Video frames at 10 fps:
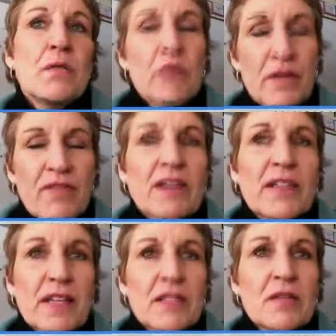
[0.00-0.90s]
We
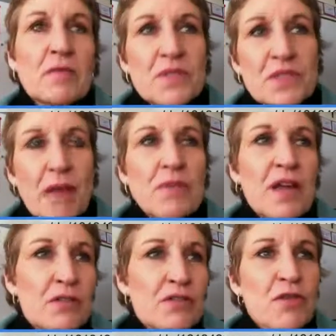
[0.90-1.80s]
finally had some time
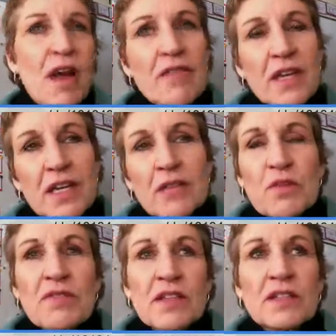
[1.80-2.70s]
together, driving and
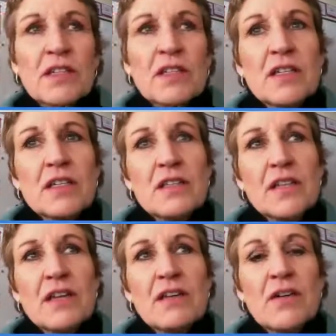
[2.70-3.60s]
reflecting, and he
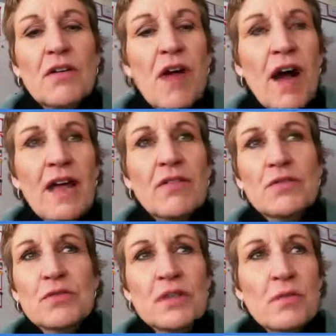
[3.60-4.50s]
said, "You know, I
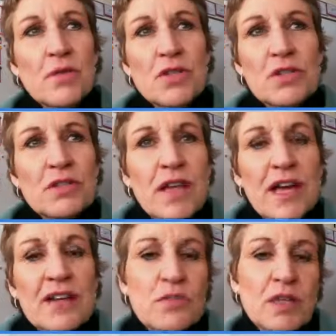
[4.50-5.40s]
was real emotional
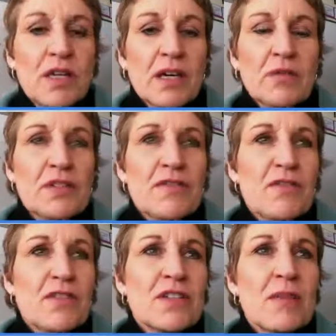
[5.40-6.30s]
last week. It was the
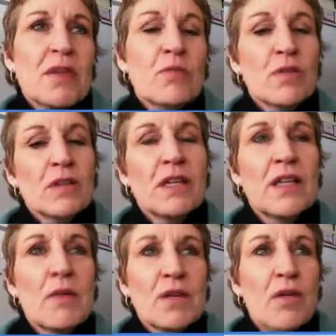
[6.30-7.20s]
first time he really
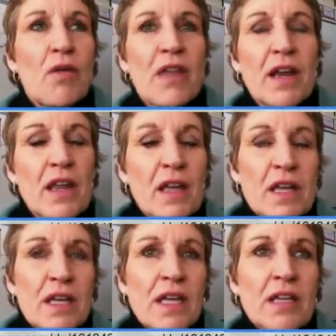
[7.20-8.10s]
let me know that
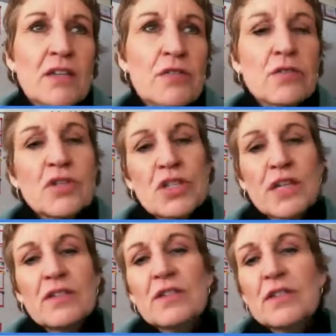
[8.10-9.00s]
he too sheds